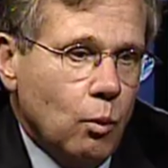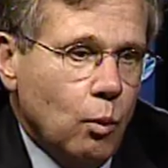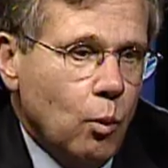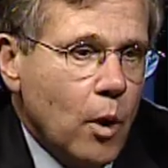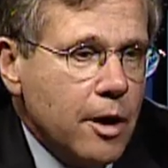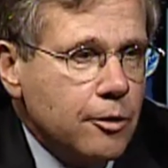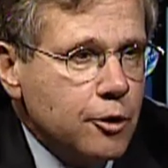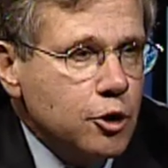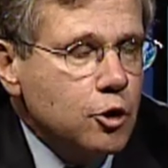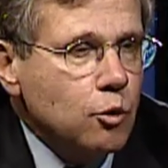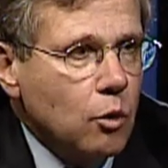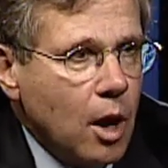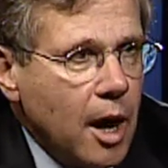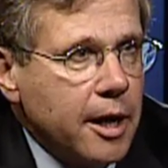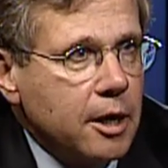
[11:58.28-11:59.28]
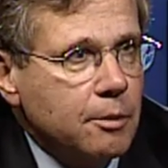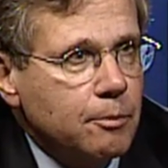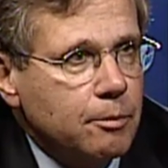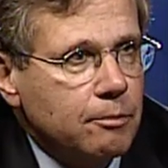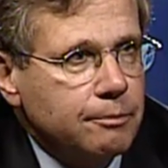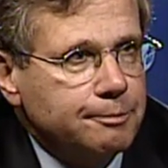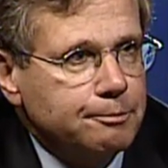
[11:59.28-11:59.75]
Whether you like
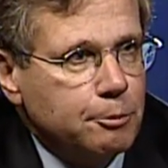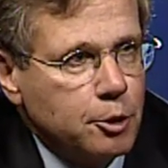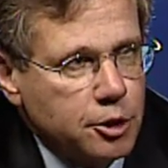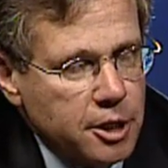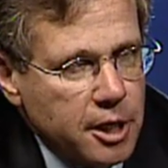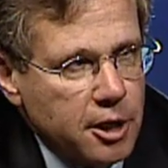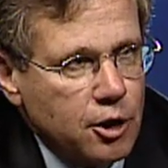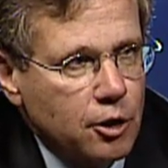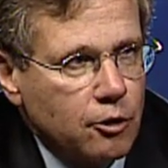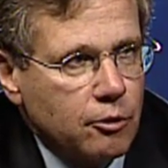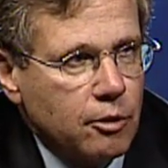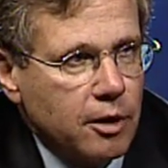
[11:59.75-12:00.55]
particular